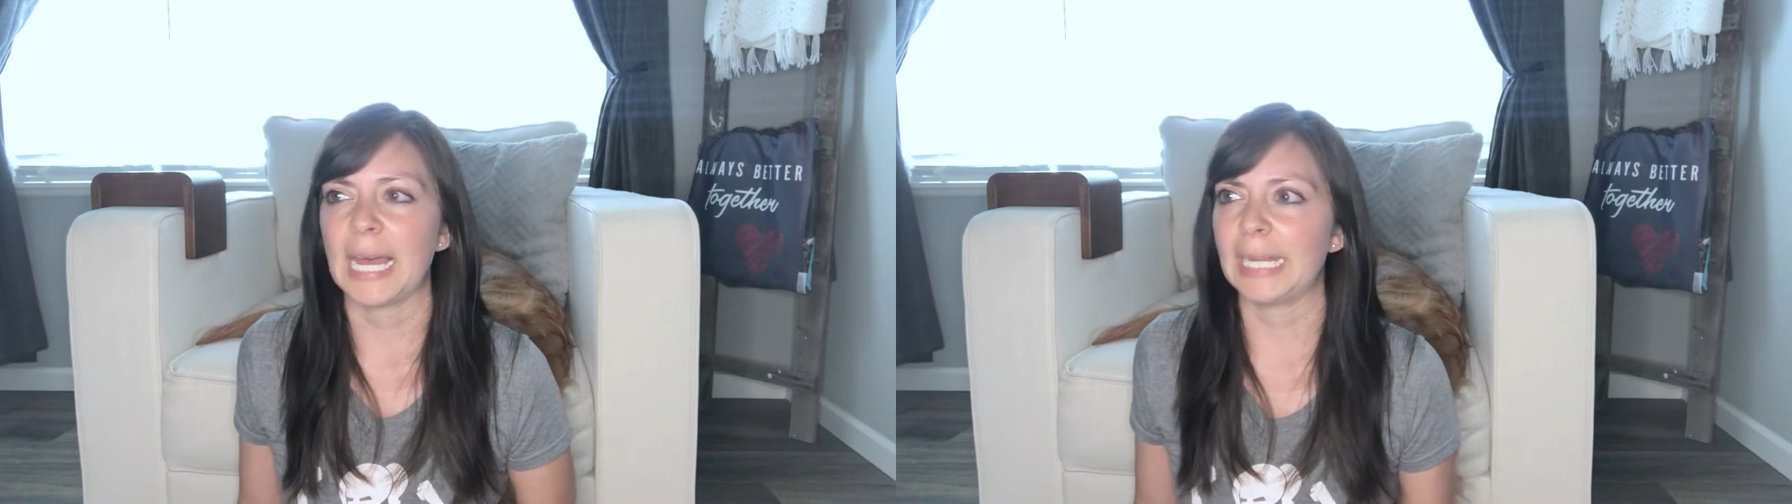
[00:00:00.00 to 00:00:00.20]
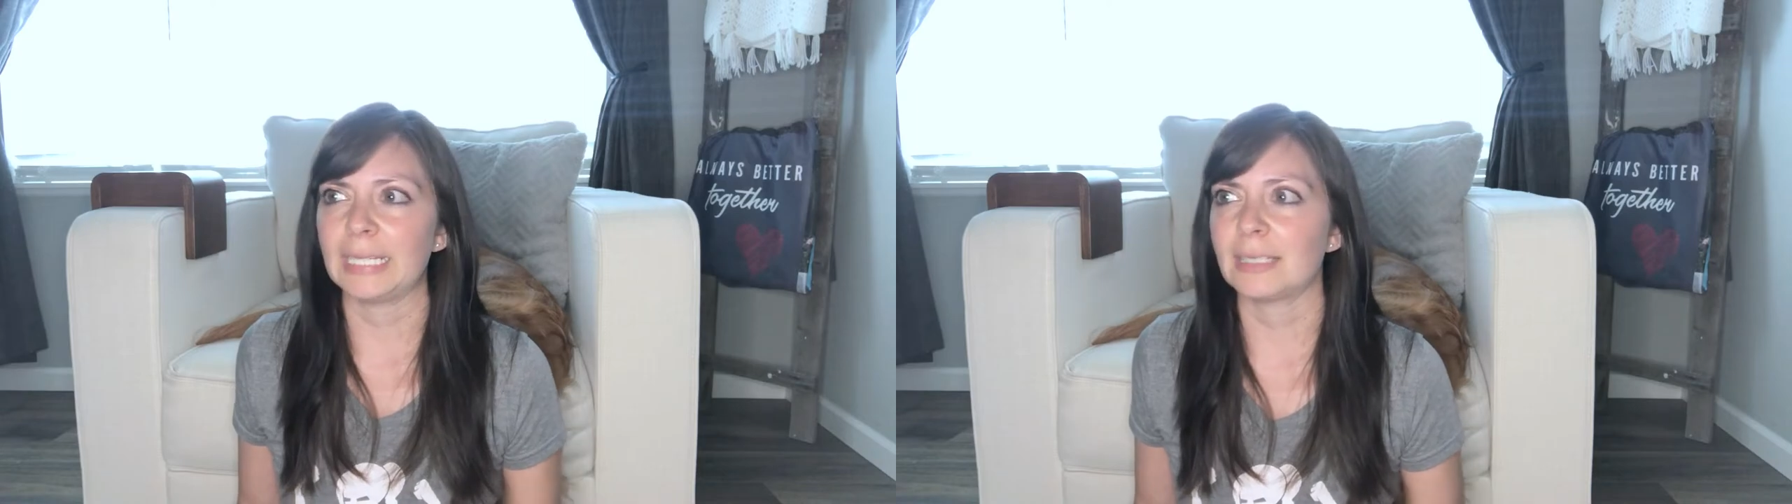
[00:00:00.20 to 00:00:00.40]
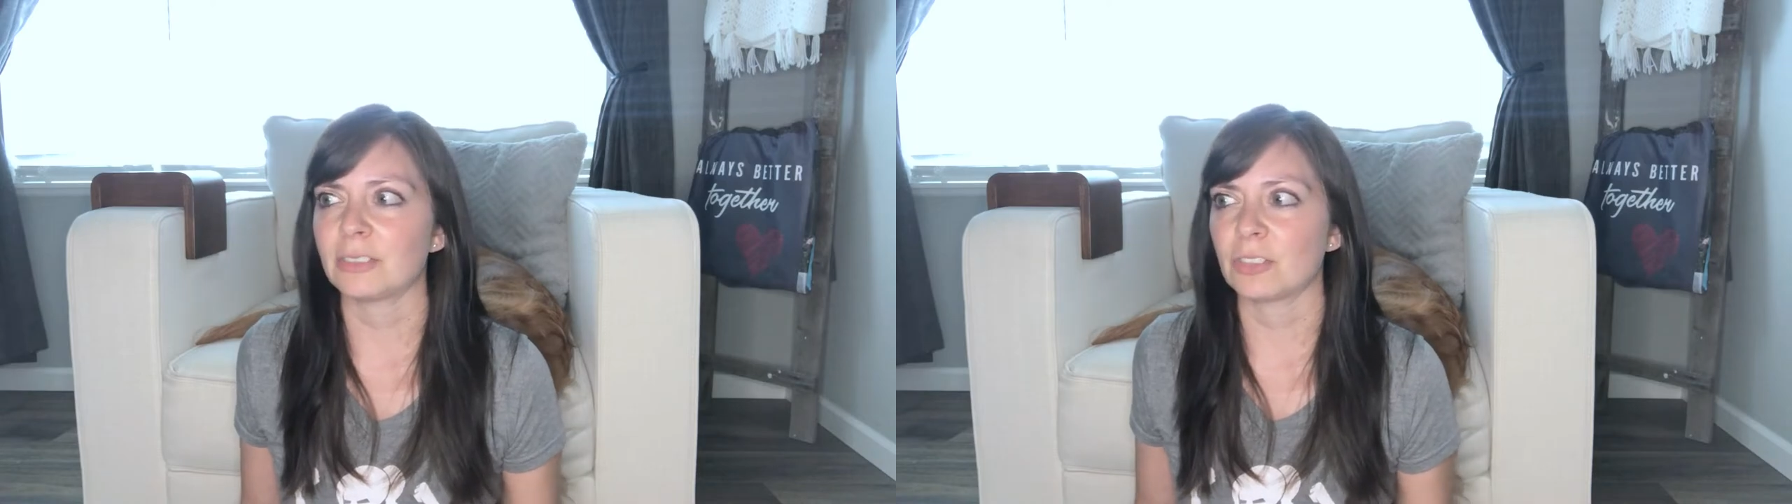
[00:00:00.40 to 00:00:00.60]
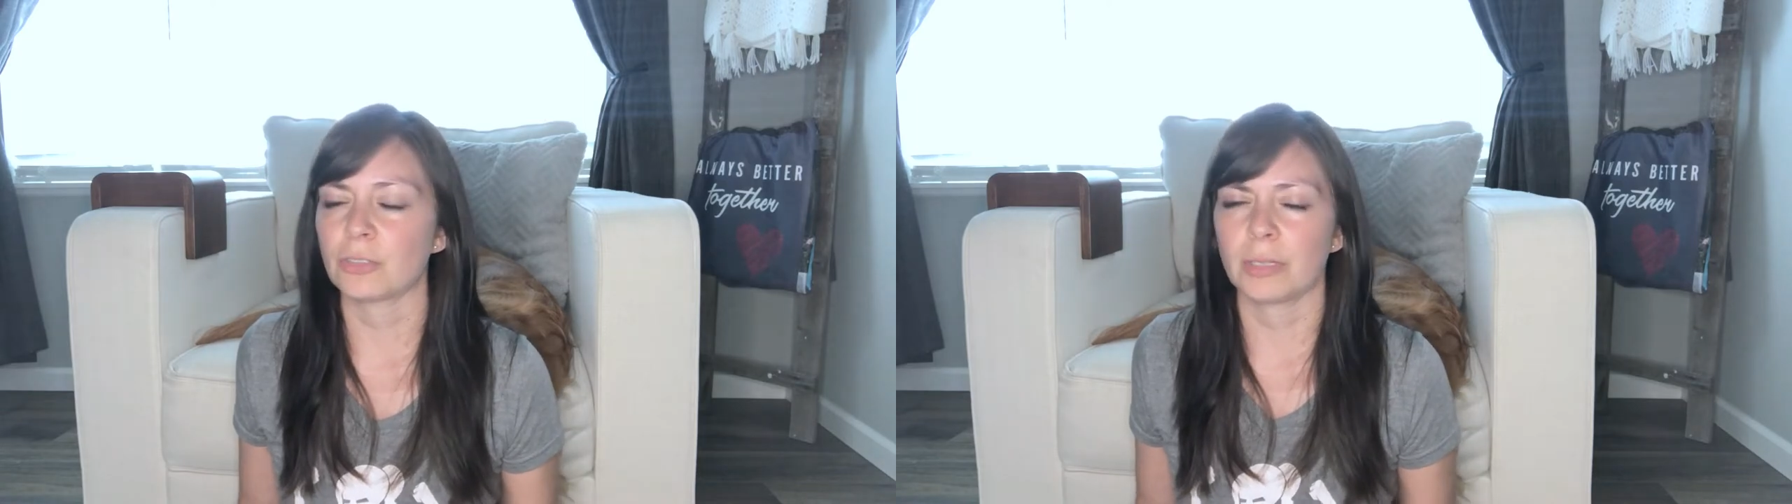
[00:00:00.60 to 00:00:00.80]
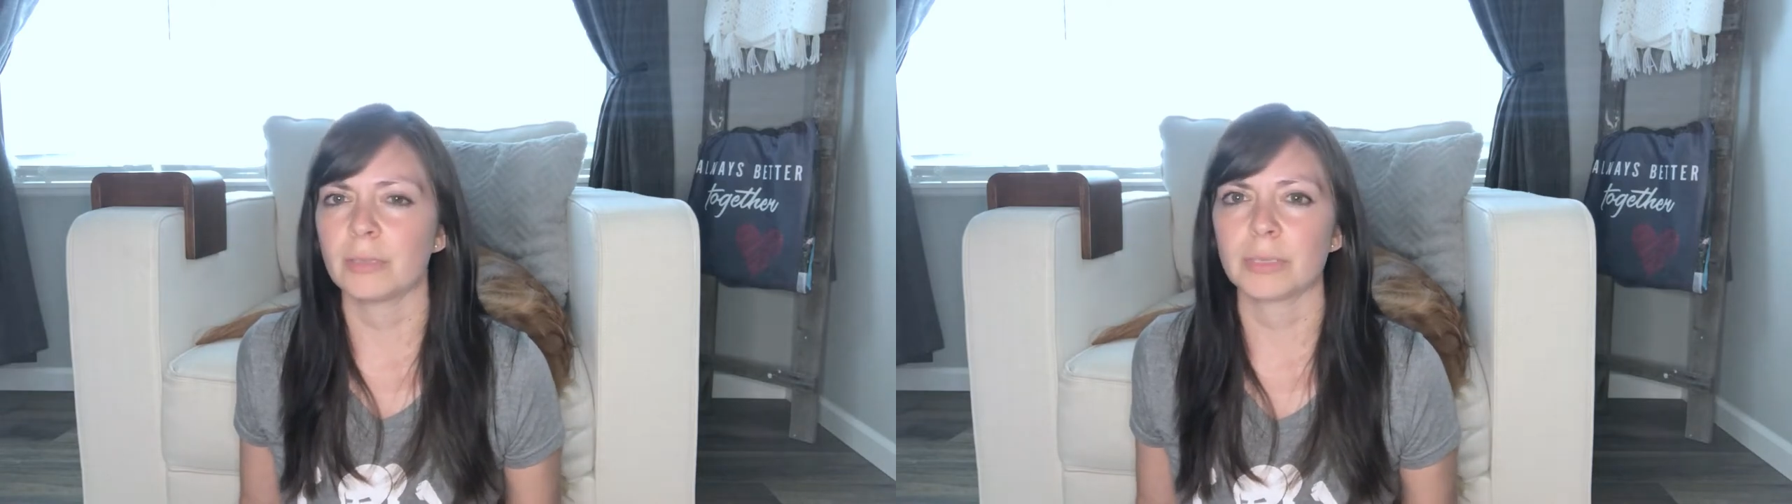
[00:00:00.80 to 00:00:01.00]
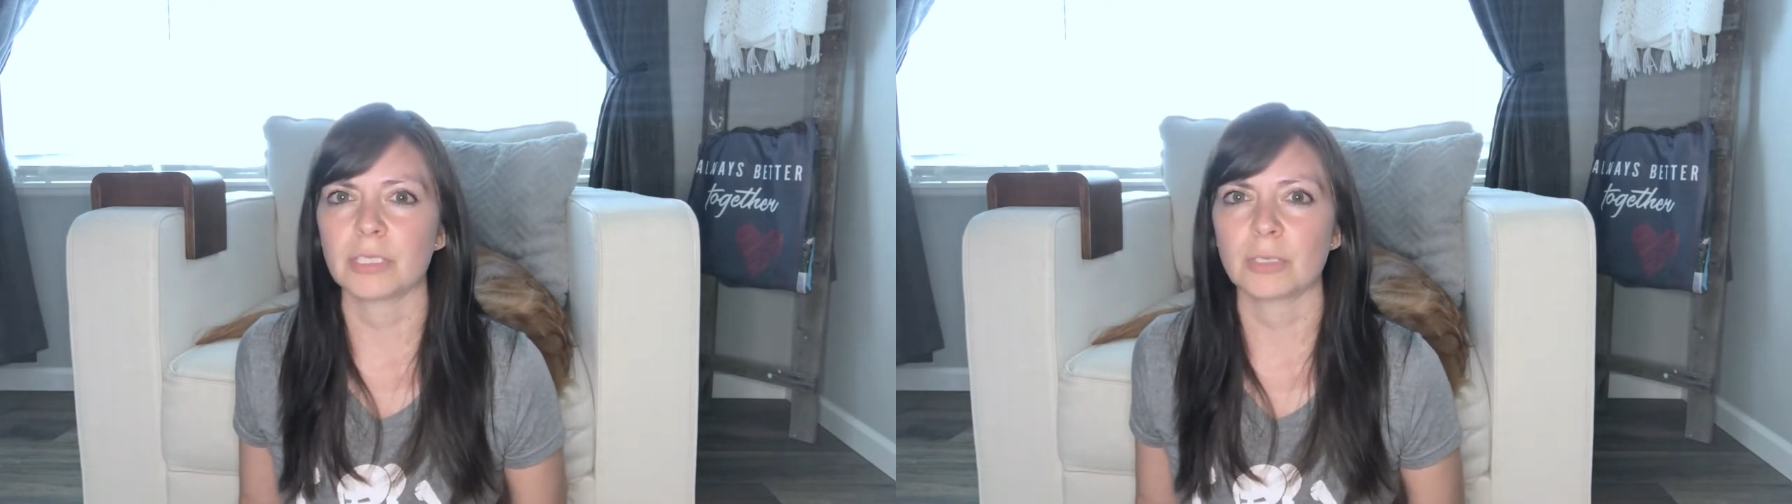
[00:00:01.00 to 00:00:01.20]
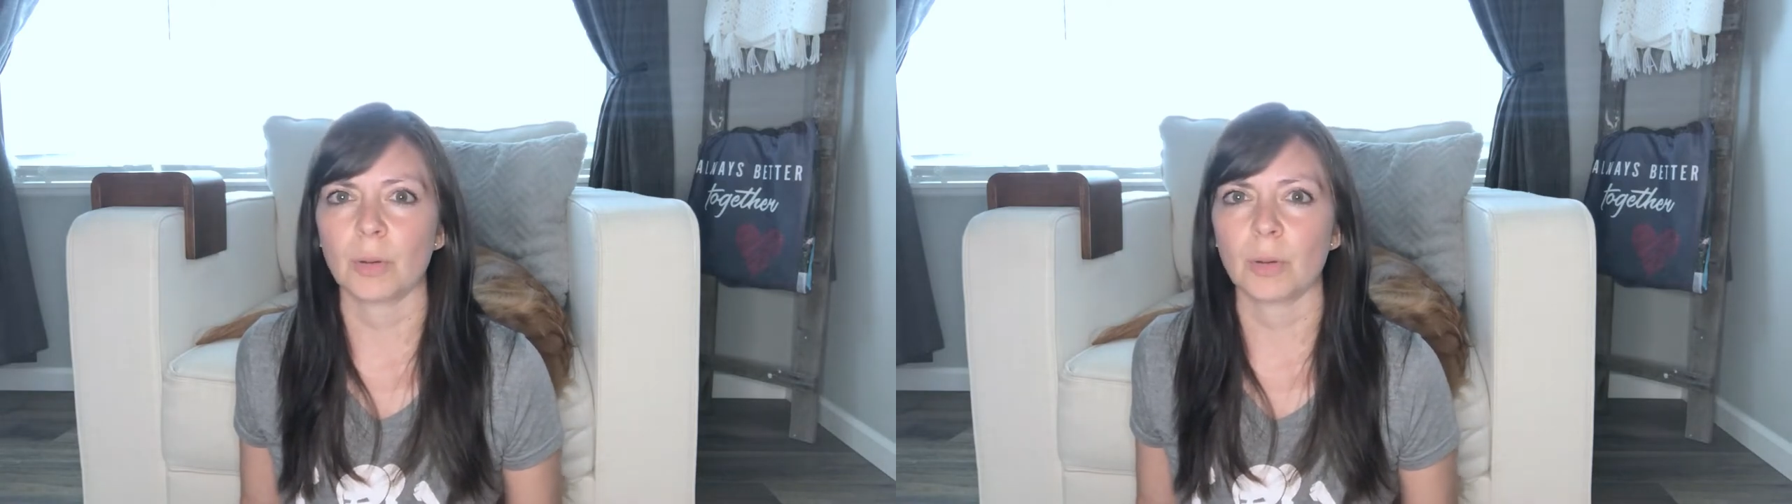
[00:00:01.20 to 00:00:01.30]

anything strenuous,